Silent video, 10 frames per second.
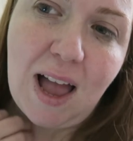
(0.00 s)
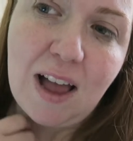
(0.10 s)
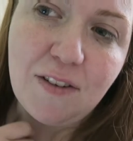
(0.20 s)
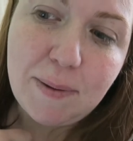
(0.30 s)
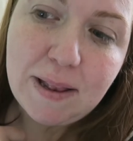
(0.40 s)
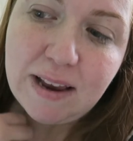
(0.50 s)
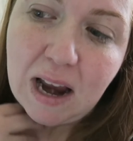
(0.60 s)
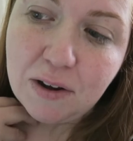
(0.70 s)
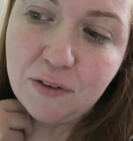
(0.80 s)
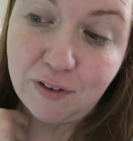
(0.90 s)
I've been
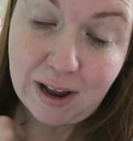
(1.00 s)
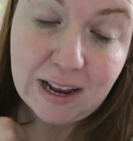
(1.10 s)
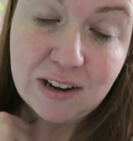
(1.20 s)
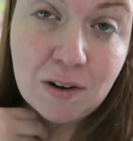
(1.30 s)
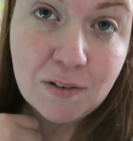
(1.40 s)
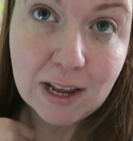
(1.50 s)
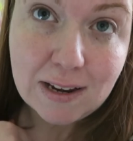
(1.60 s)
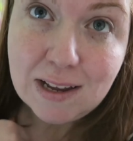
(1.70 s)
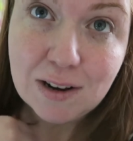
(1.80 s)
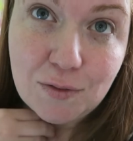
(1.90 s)
terrified of
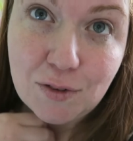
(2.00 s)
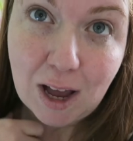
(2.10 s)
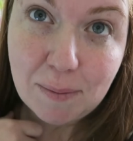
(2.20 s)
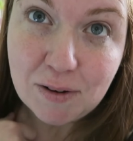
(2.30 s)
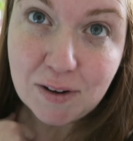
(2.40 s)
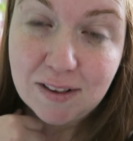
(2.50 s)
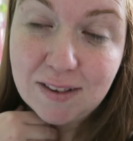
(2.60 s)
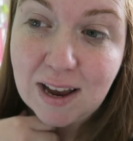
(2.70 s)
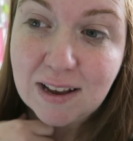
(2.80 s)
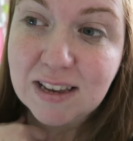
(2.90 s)
getting out of the habit of
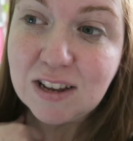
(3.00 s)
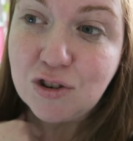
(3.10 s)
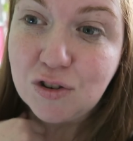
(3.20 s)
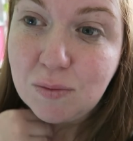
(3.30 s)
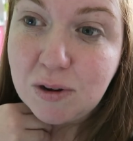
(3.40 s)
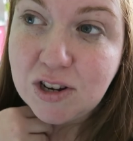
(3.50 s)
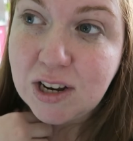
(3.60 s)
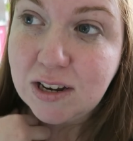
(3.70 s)
exercising too much